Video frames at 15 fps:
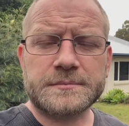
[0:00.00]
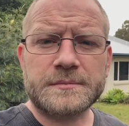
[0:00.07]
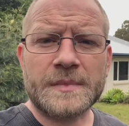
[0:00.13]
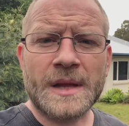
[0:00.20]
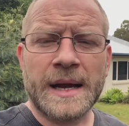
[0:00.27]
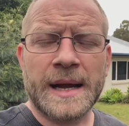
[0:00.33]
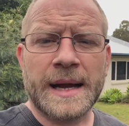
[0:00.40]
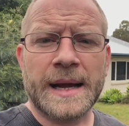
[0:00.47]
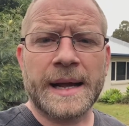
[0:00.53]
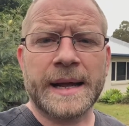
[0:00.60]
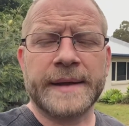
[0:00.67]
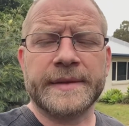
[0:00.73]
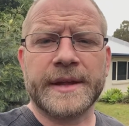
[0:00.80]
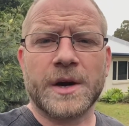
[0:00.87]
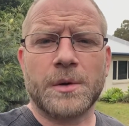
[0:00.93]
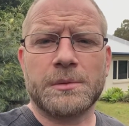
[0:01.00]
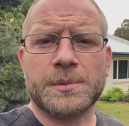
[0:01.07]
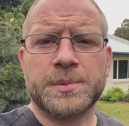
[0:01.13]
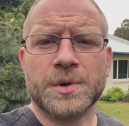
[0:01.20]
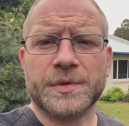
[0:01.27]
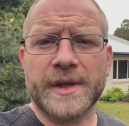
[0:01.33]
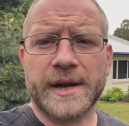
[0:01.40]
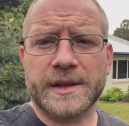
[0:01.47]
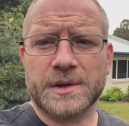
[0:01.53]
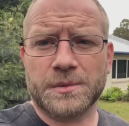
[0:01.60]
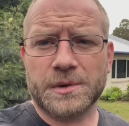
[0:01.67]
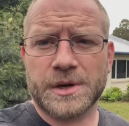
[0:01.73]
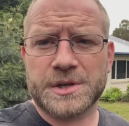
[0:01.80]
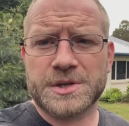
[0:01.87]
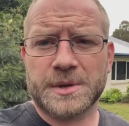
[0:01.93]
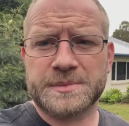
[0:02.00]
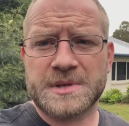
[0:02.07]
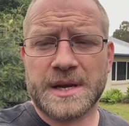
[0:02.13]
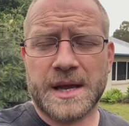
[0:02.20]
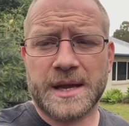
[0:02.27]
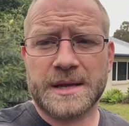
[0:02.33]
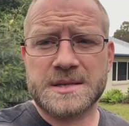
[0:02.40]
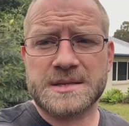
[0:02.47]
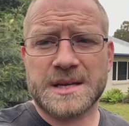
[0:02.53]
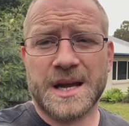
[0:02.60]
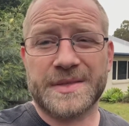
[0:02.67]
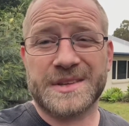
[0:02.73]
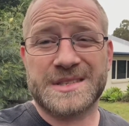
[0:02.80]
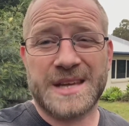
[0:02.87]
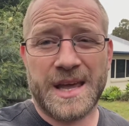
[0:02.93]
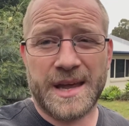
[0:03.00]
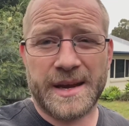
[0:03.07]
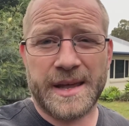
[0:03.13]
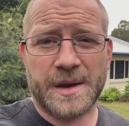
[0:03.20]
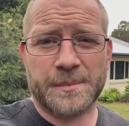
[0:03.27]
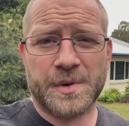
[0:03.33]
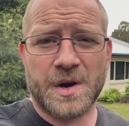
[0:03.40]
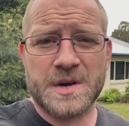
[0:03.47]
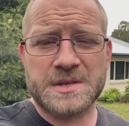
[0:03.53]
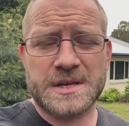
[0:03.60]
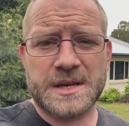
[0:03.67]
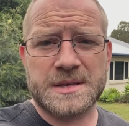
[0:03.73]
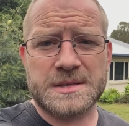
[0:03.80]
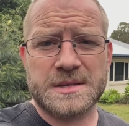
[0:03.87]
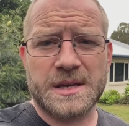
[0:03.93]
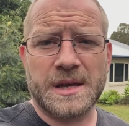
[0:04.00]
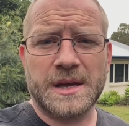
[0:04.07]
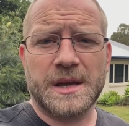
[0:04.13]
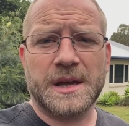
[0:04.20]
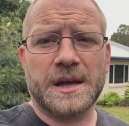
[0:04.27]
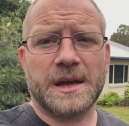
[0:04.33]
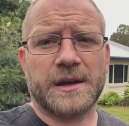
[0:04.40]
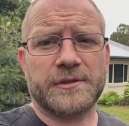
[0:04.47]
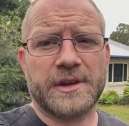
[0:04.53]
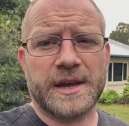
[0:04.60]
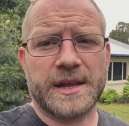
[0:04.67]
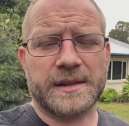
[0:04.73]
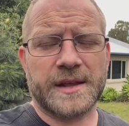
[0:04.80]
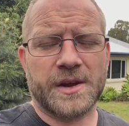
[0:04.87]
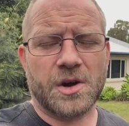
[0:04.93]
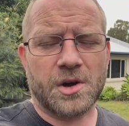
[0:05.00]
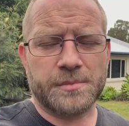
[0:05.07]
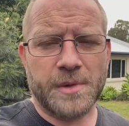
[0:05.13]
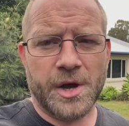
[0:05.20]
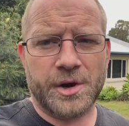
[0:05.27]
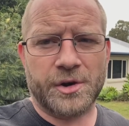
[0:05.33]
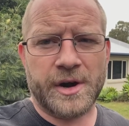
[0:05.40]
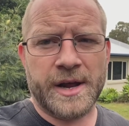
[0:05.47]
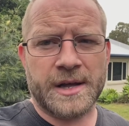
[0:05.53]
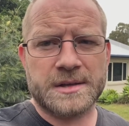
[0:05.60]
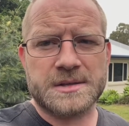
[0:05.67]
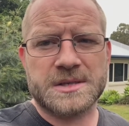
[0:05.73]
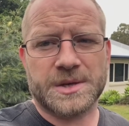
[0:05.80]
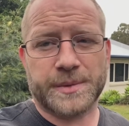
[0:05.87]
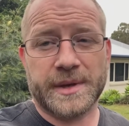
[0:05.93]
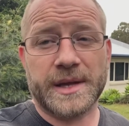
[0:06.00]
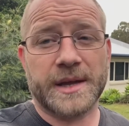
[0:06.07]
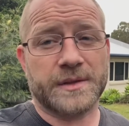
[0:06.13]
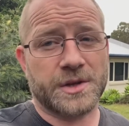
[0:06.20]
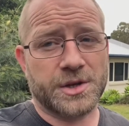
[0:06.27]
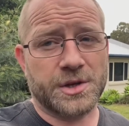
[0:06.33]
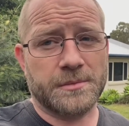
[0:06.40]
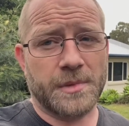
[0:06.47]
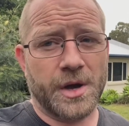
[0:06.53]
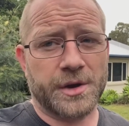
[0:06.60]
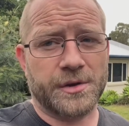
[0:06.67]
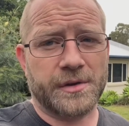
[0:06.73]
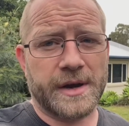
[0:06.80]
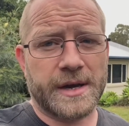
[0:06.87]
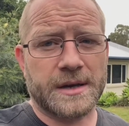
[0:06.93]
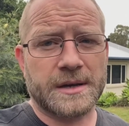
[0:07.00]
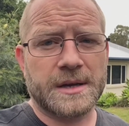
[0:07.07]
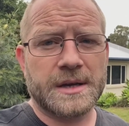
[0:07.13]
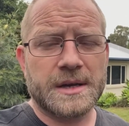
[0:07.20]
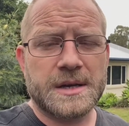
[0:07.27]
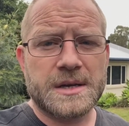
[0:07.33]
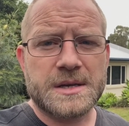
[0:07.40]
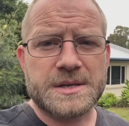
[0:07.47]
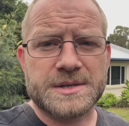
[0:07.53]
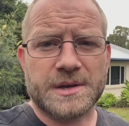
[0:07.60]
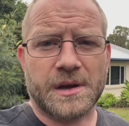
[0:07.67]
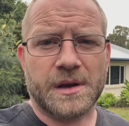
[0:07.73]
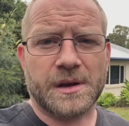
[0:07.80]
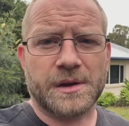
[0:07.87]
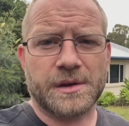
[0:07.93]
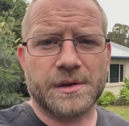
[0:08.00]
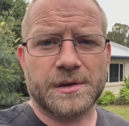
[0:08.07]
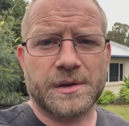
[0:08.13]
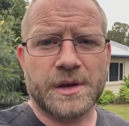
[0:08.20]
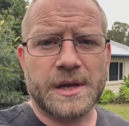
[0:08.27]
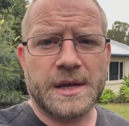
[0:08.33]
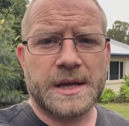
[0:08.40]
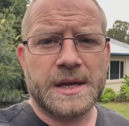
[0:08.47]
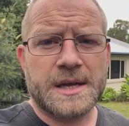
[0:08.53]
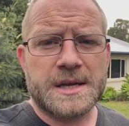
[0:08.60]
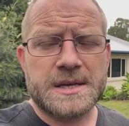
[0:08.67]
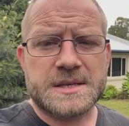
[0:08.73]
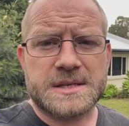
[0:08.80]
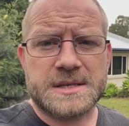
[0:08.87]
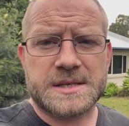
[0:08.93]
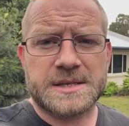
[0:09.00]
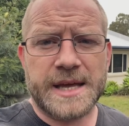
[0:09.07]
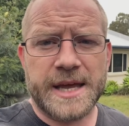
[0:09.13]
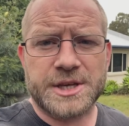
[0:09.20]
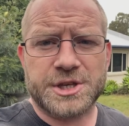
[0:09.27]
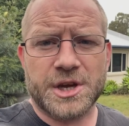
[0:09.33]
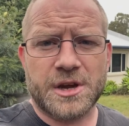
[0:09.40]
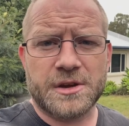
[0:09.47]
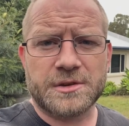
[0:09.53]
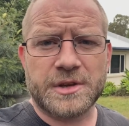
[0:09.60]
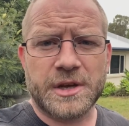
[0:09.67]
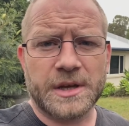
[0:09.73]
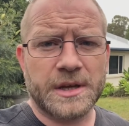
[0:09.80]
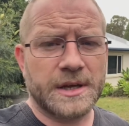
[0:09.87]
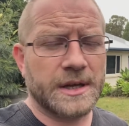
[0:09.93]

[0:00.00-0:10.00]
and then I will put that in the workshop today and start the tear down process of getting that old motor out so we can get the new motor in. So stay tuned.